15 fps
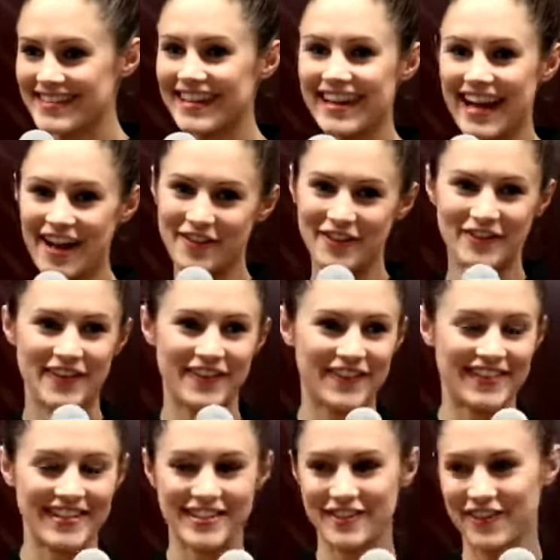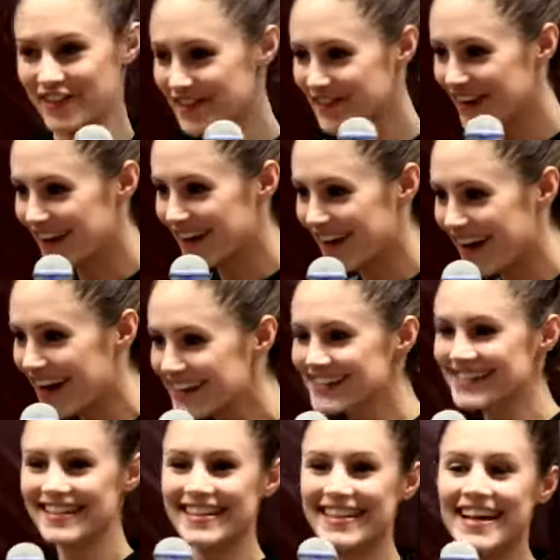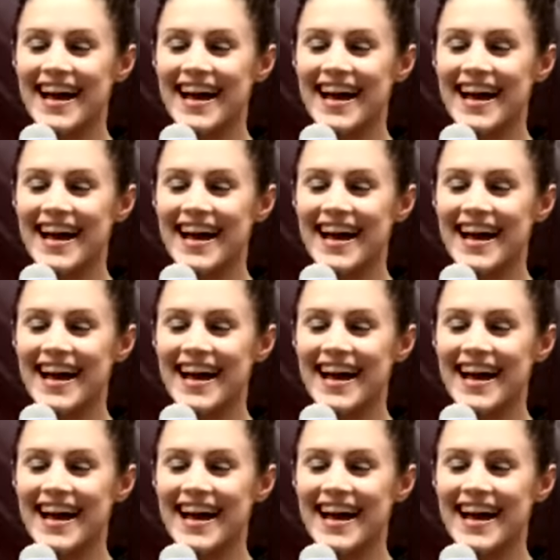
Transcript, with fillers: So a couple of people in this room. Good work, guys.